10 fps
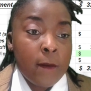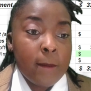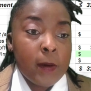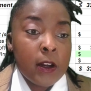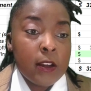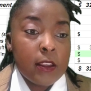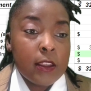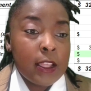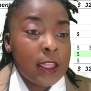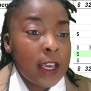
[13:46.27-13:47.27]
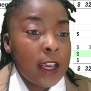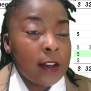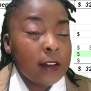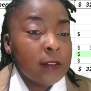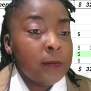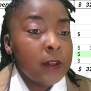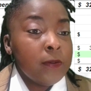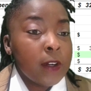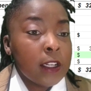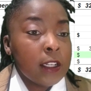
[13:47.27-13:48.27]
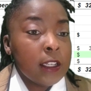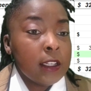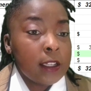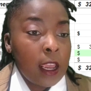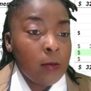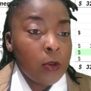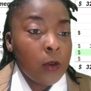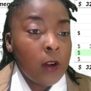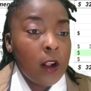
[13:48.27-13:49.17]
But the land could be fairly stable.